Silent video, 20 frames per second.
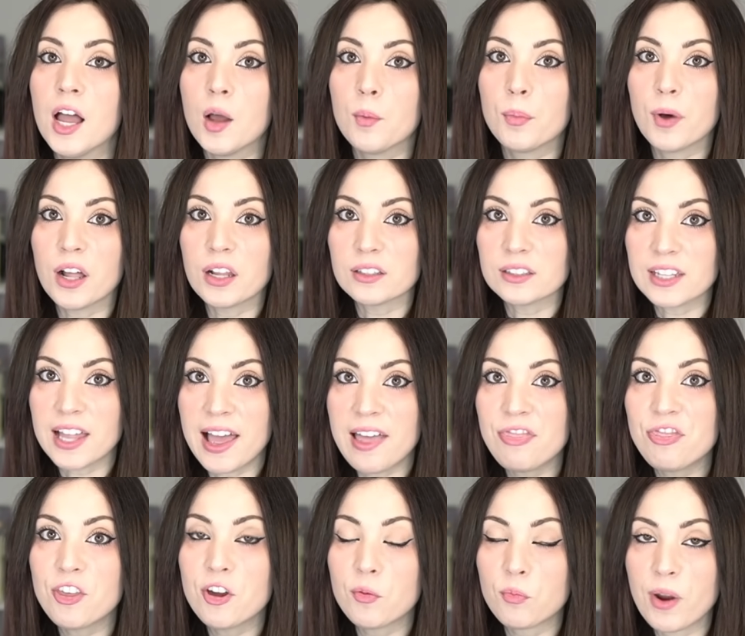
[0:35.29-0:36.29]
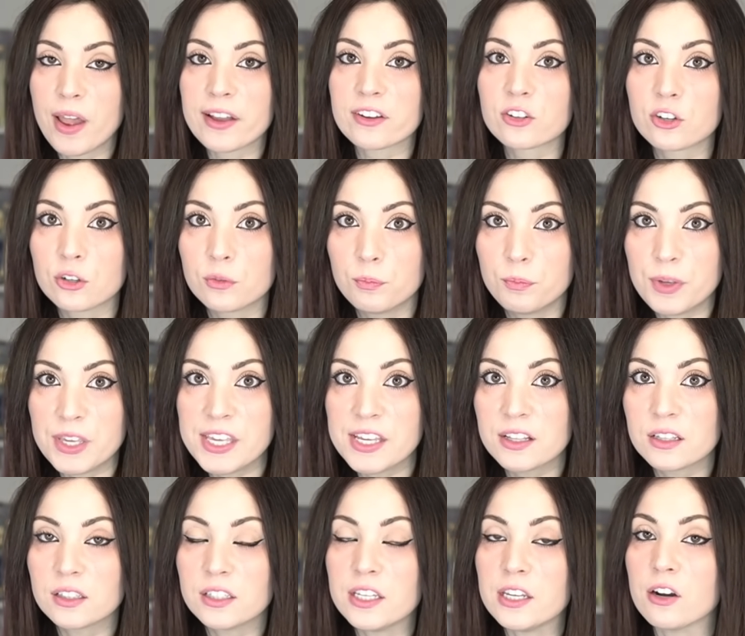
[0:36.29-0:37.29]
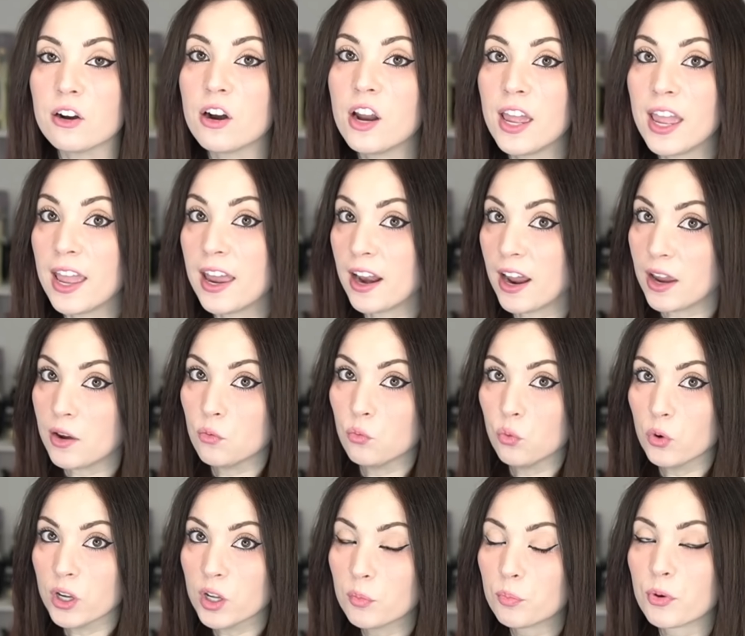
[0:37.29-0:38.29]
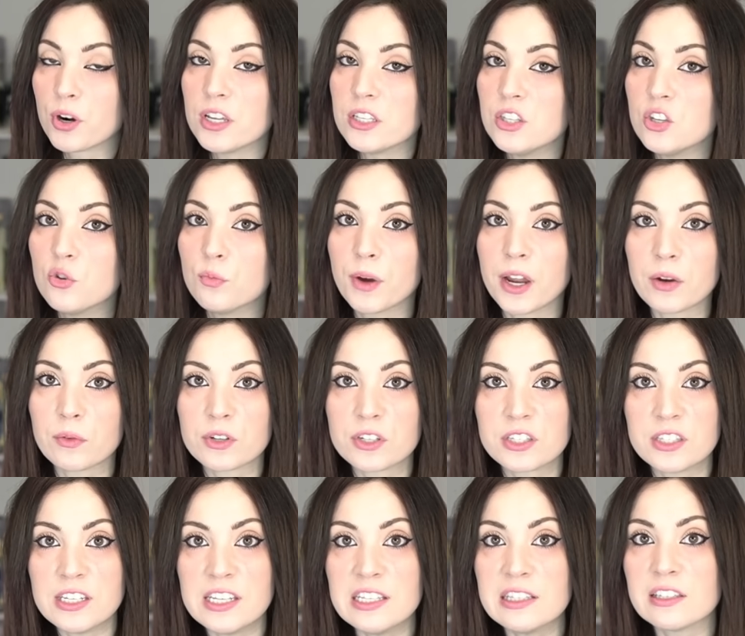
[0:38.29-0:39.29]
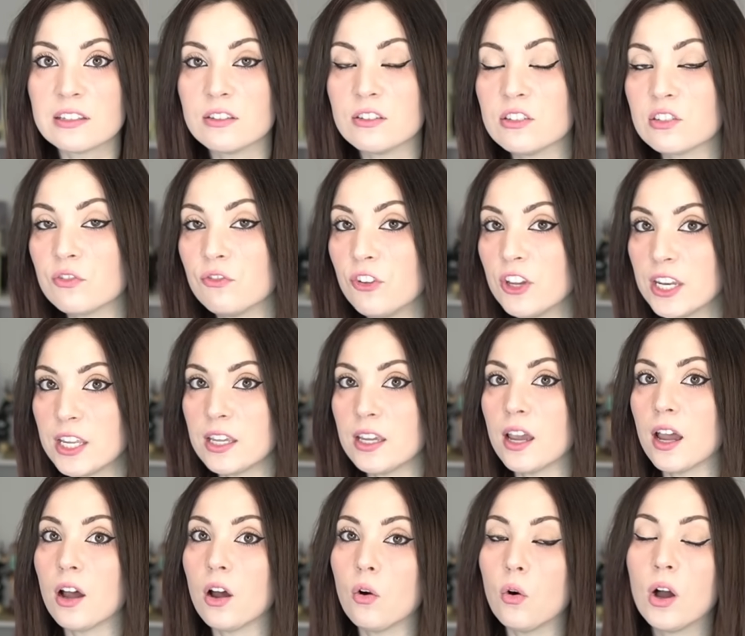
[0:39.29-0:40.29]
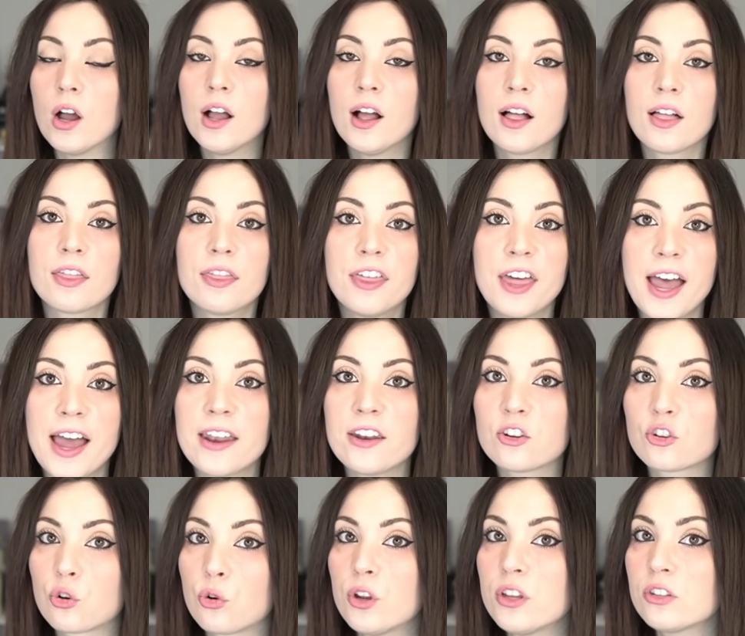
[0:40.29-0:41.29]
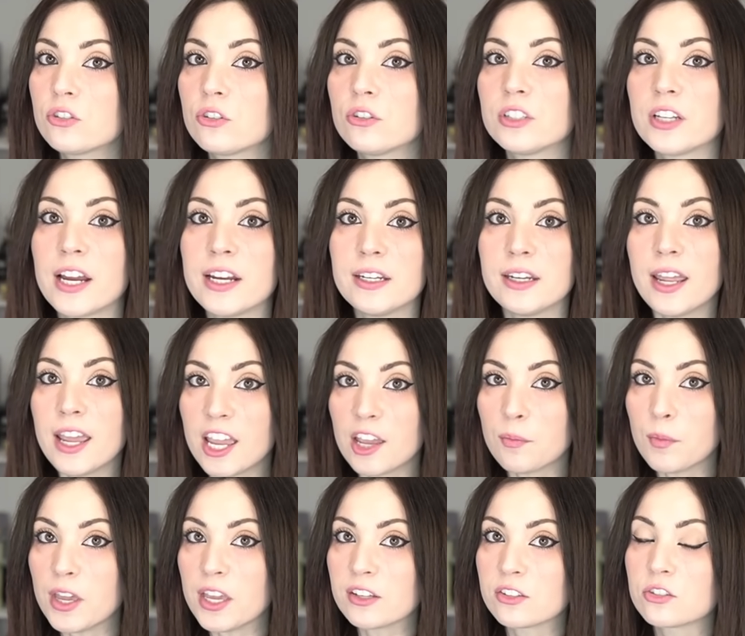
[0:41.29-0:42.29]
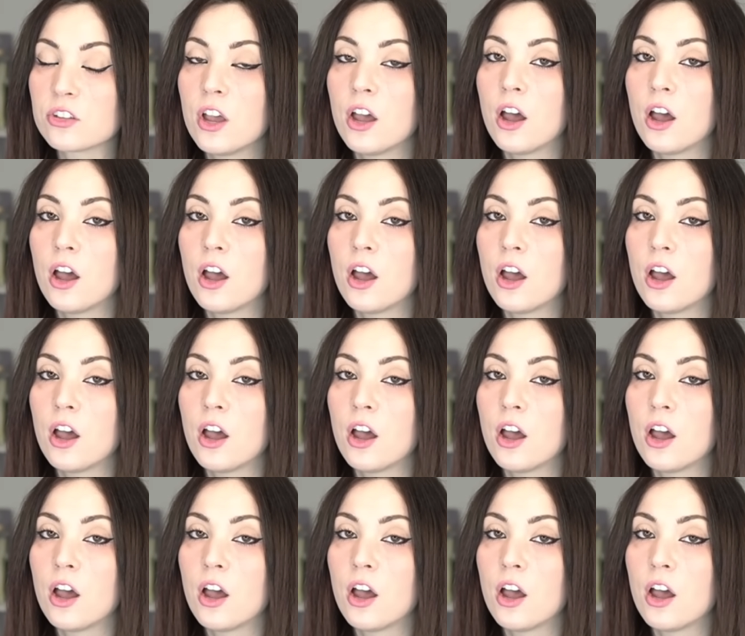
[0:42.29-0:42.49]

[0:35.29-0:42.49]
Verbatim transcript: But let the record be clear, and I will bring you my receipts in this video, that Crystal Dynamics